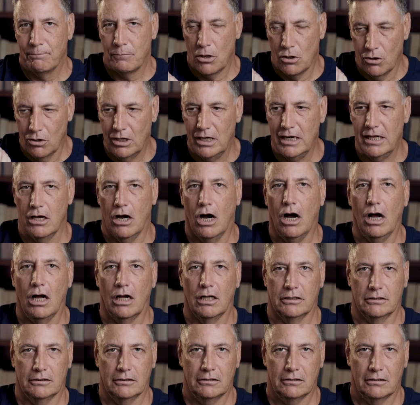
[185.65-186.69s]
Early
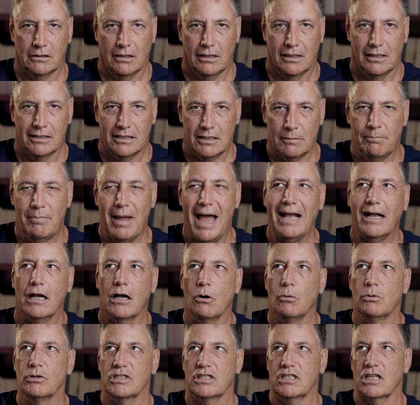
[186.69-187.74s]
on,
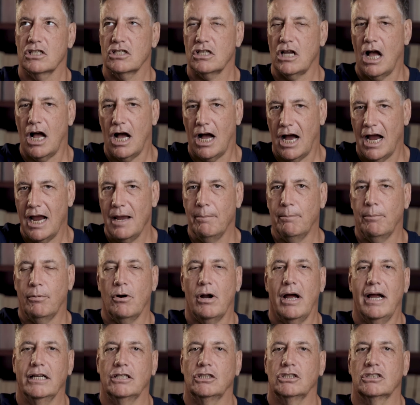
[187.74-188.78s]
tobacco was this high
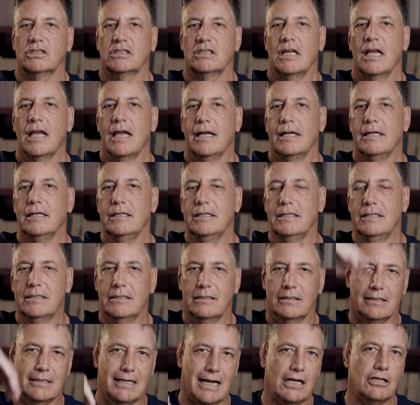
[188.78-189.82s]
priced,
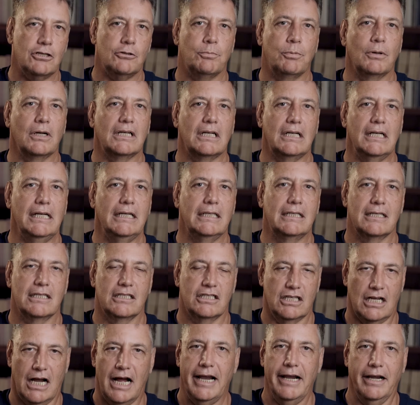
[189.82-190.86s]
desperately
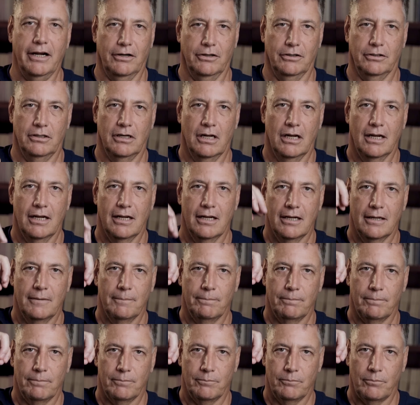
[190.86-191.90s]
desired
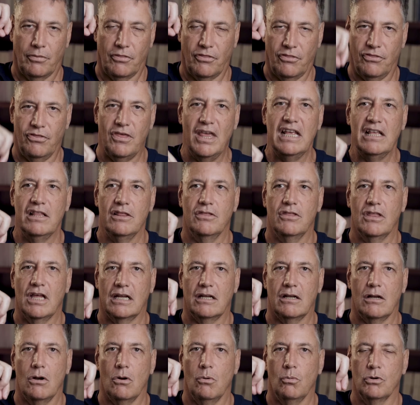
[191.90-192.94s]
thing
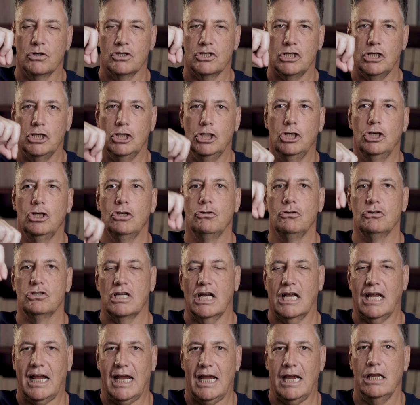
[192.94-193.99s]
that was used
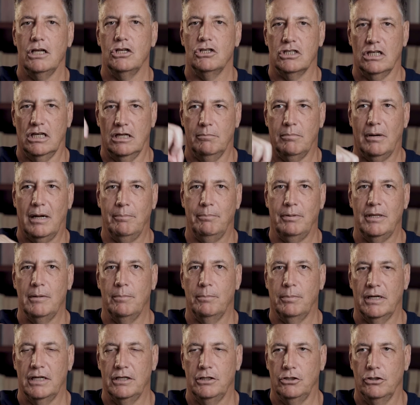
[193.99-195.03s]
occasionally by
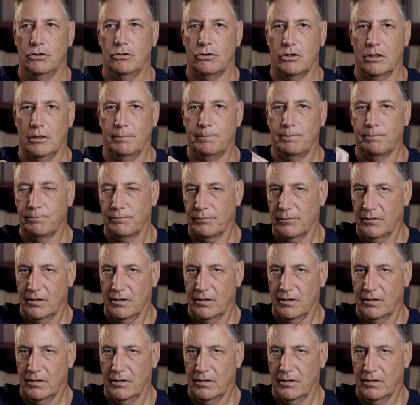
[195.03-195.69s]
people in Europe.